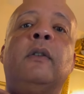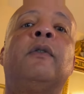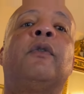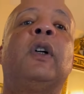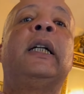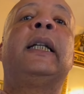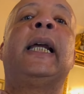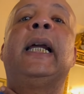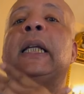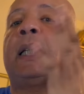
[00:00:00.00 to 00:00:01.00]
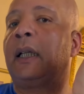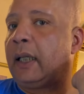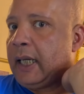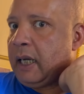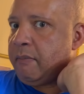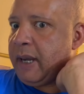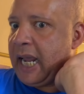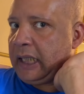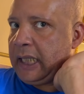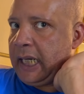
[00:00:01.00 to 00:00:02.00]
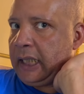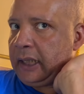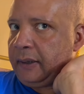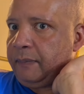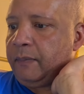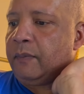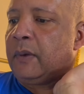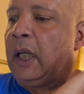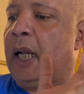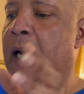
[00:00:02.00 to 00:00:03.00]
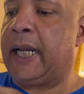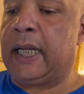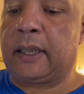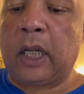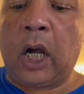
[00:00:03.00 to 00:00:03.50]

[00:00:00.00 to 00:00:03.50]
front neck, and back neck. And it's